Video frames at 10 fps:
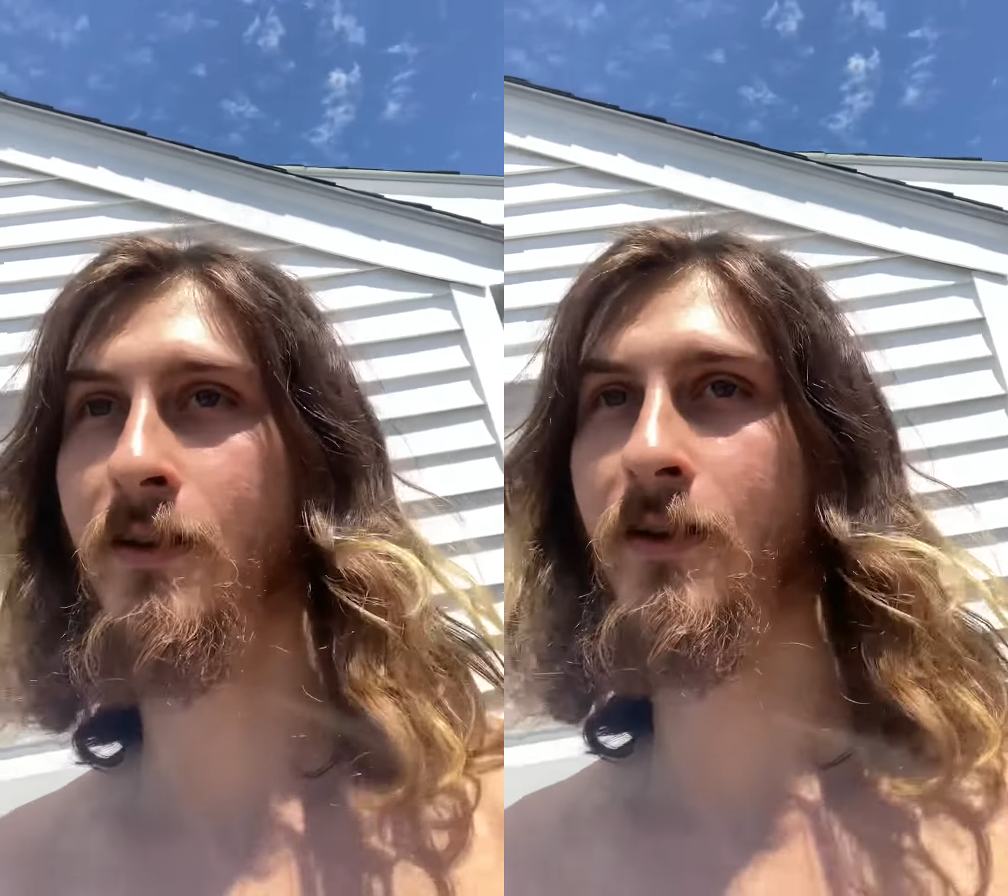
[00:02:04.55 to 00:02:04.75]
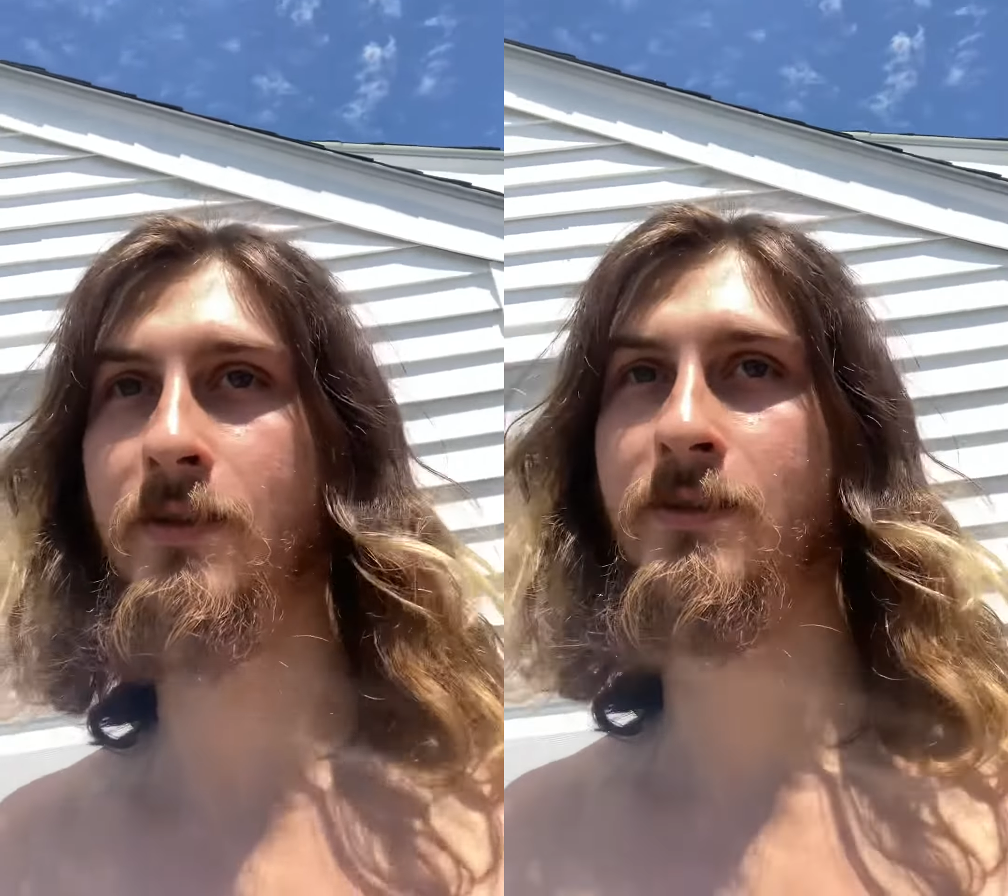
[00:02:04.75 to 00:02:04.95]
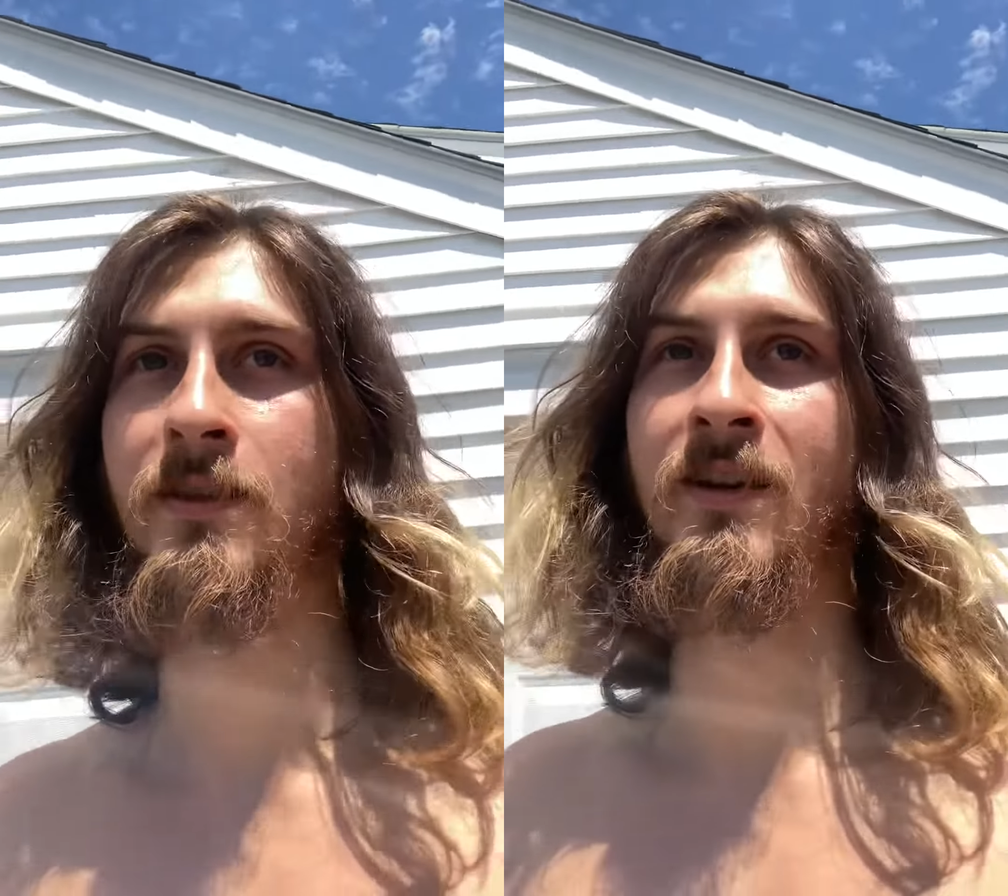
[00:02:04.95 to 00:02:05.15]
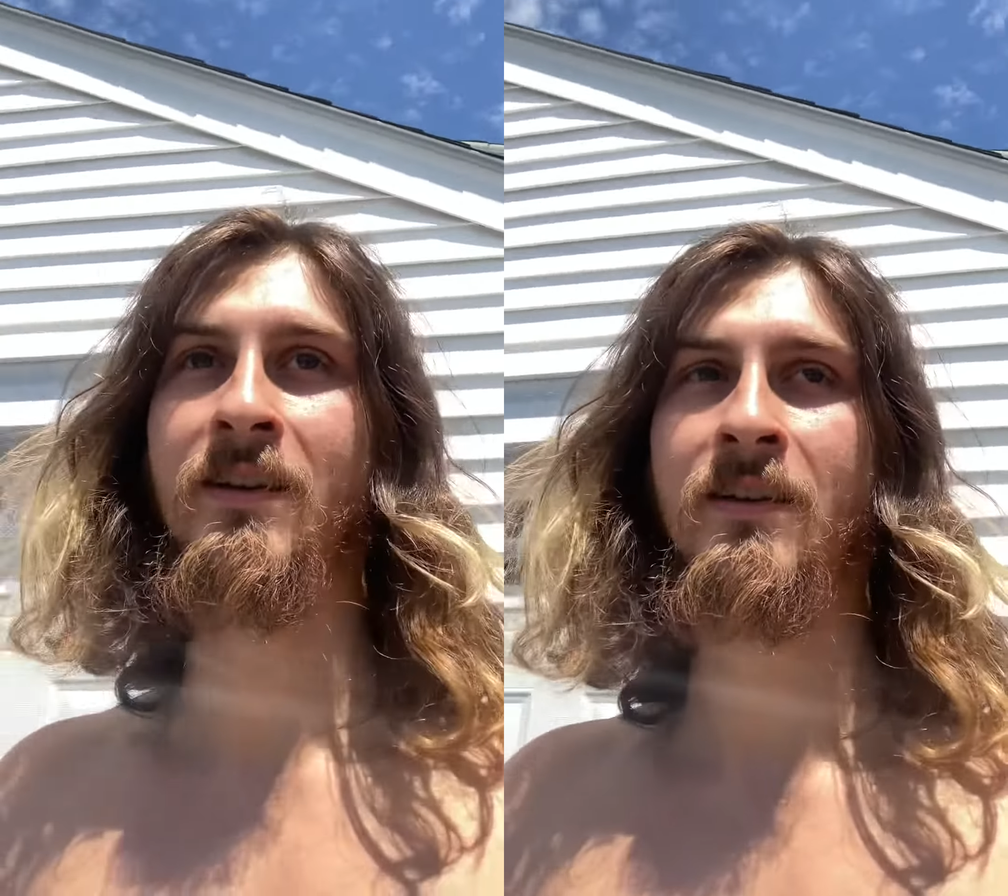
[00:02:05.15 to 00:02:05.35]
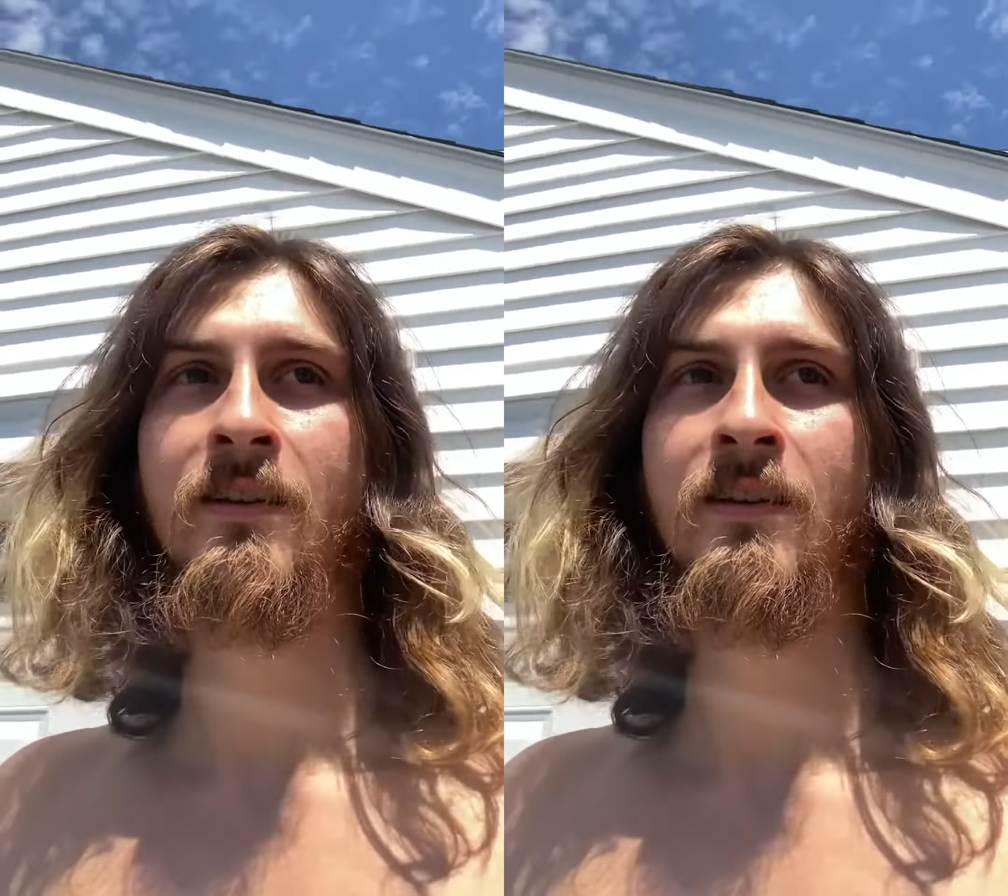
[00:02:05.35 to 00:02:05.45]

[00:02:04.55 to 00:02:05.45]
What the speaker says: it's not.